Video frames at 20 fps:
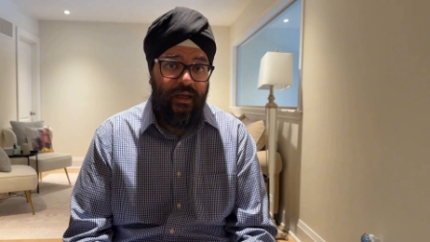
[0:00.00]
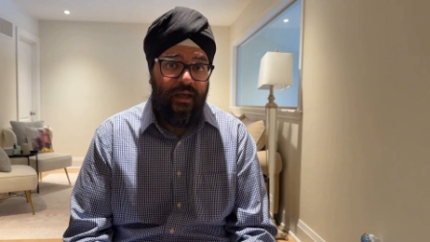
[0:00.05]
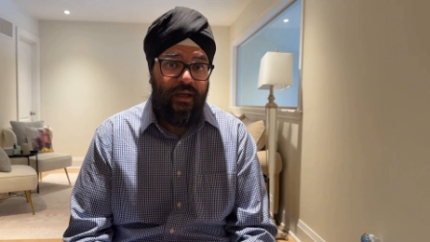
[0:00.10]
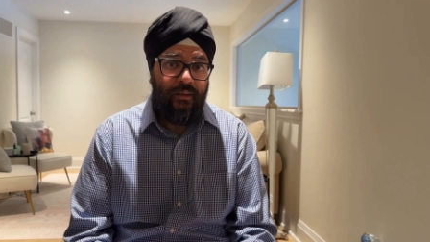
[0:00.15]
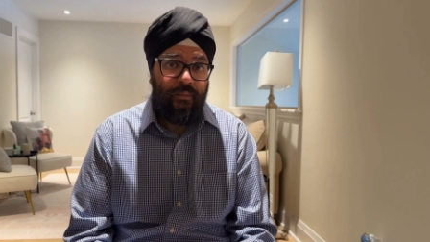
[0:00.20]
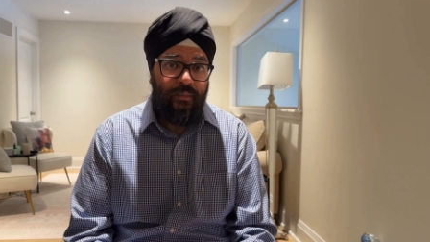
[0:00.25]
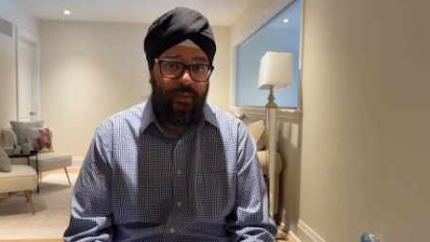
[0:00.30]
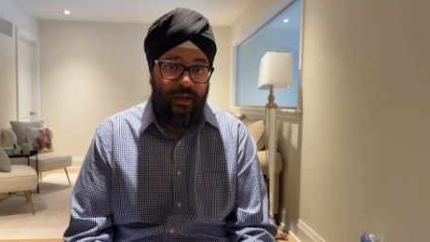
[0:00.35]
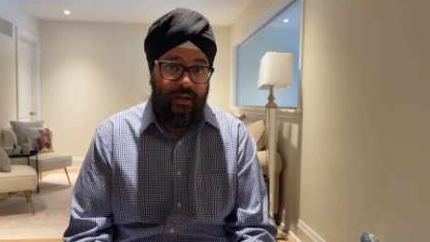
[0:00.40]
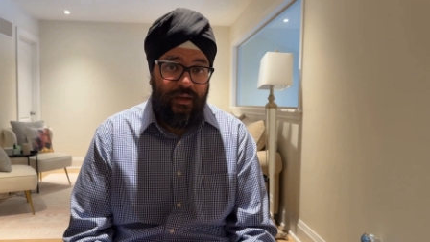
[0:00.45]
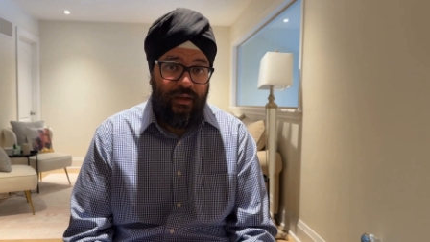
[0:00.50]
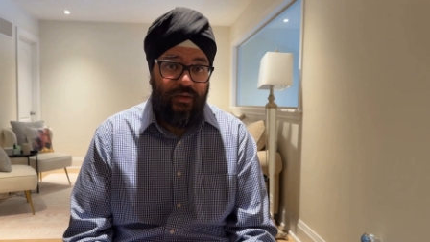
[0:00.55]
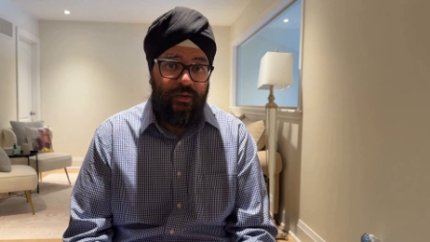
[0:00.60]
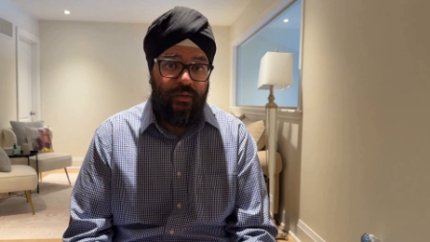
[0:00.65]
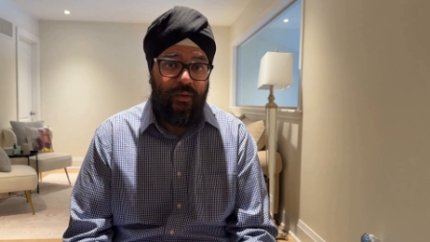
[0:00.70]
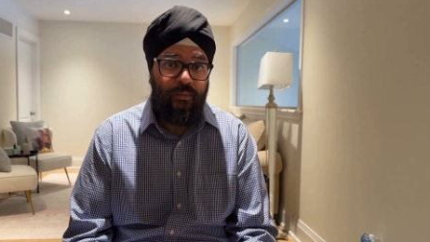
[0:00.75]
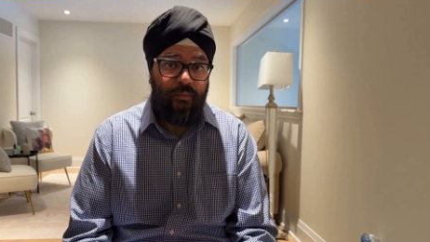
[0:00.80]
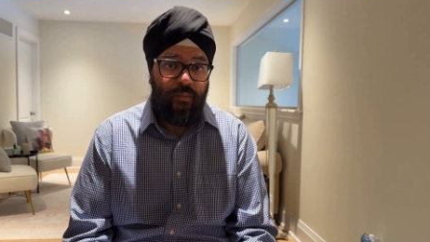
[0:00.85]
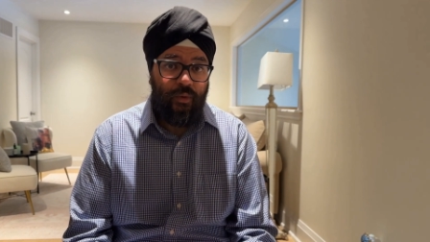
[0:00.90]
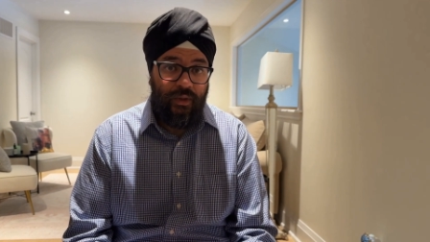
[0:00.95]
compared to
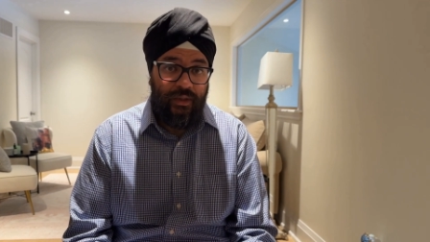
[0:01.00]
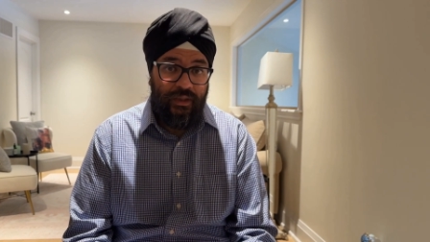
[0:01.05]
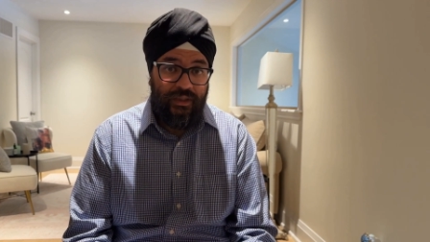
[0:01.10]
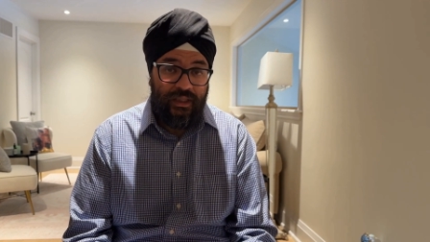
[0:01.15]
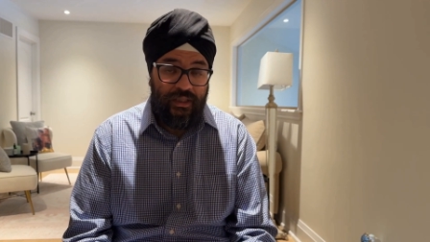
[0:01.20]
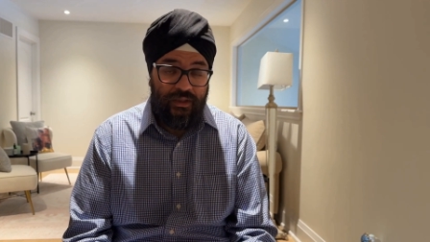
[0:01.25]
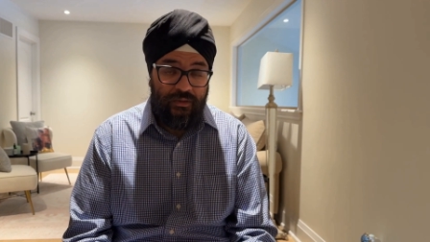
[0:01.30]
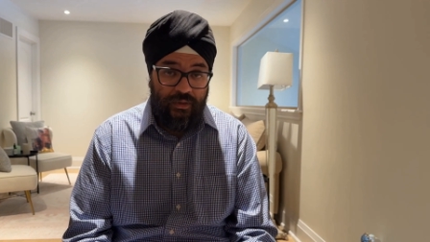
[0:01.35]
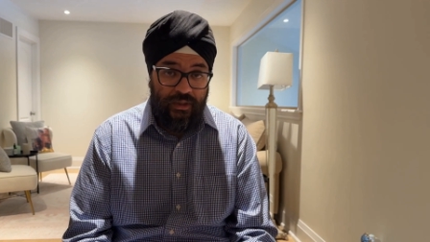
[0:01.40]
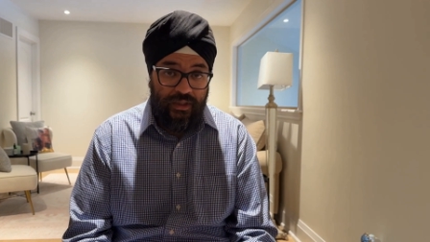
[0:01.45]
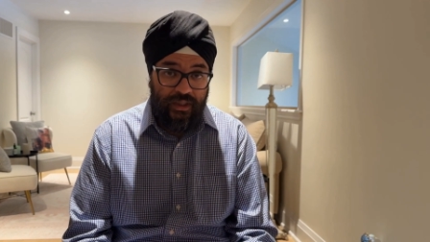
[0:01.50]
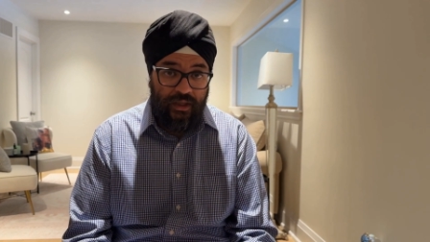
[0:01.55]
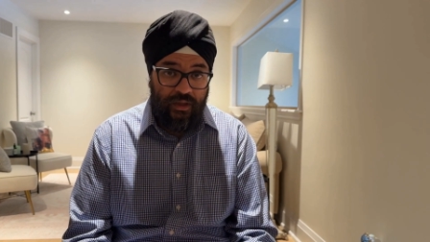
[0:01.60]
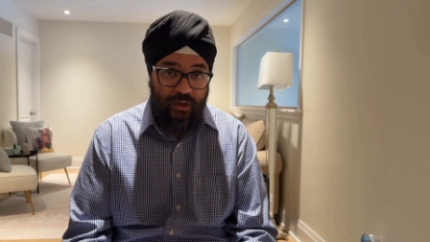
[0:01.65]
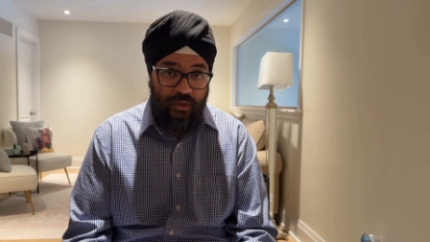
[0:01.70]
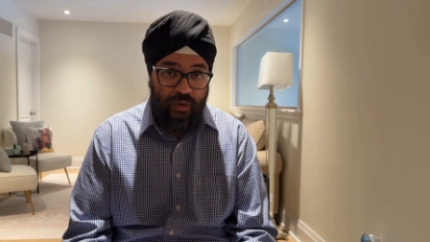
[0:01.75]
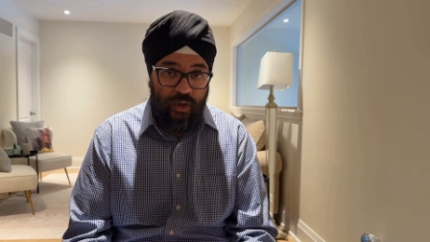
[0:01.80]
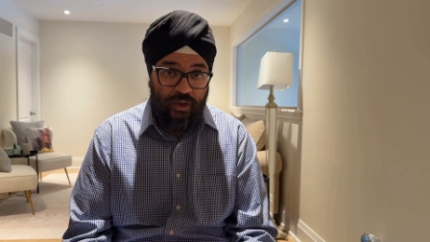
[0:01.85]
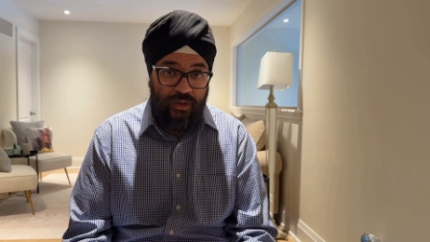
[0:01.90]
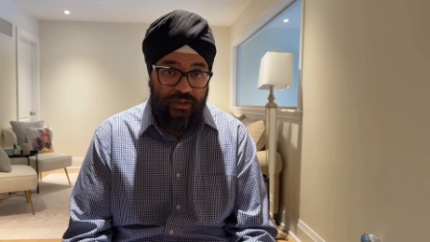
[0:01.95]
3.6%
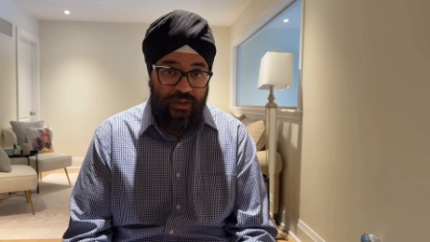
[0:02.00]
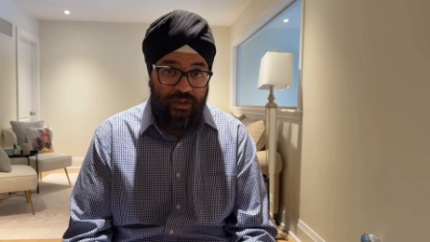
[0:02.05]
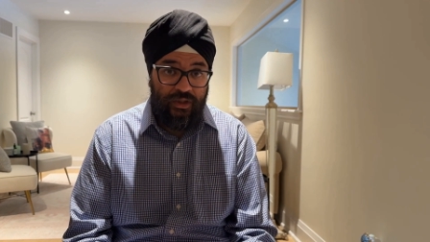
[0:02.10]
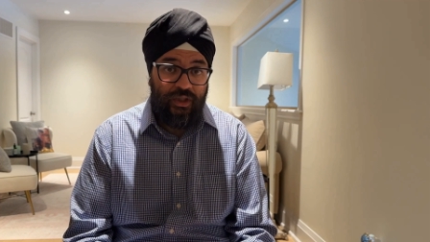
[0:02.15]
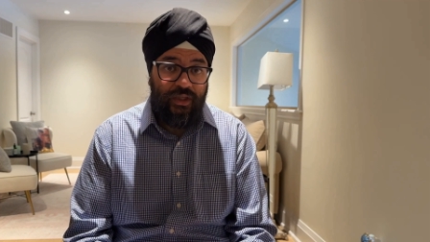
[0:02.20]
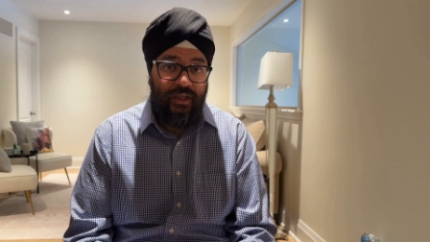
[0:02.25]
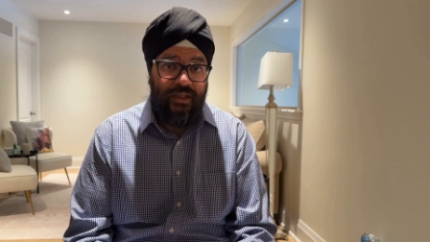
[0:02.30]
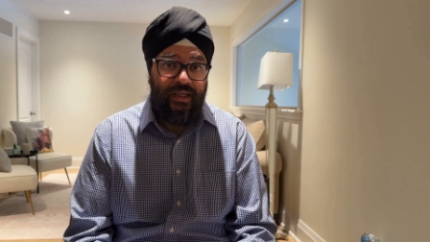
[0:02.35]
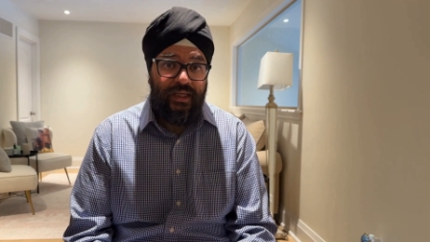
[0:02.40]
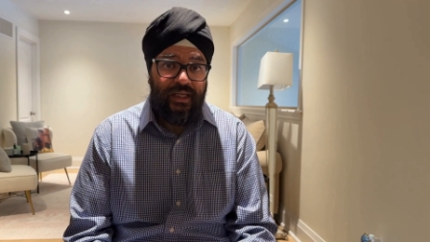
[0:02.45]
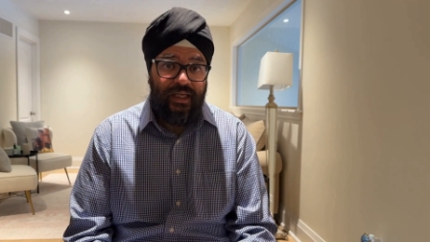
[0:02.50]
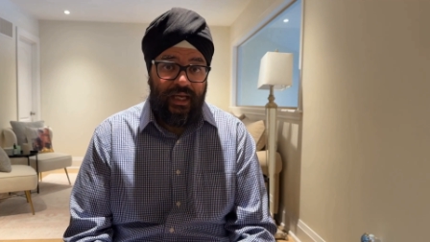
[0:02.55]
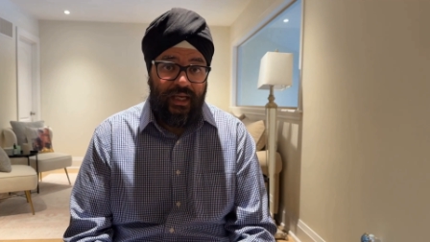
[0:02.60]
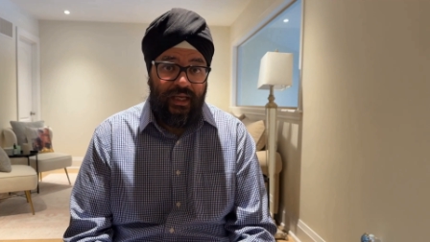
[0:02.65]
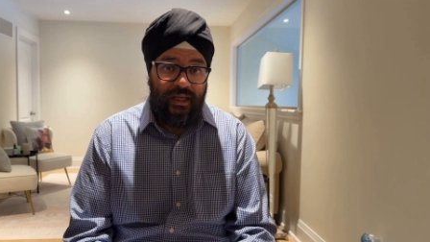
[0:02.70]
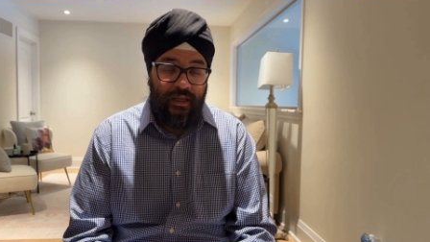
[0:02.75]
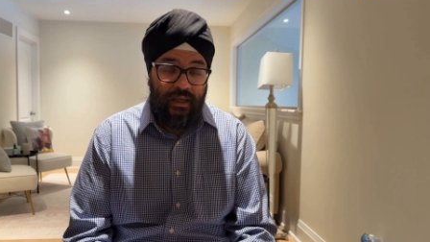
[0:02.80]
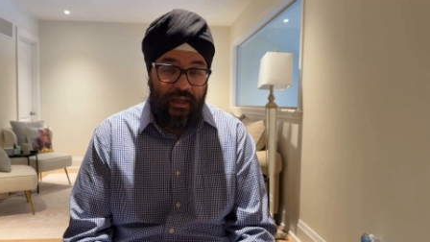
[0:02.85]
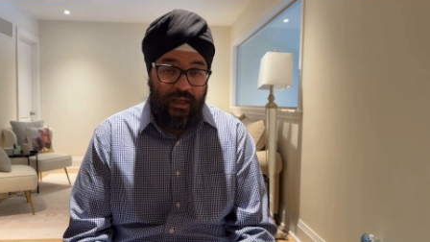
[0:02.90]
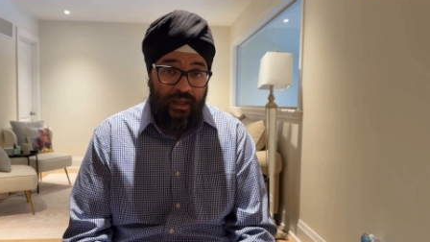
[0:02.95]
across the GTA.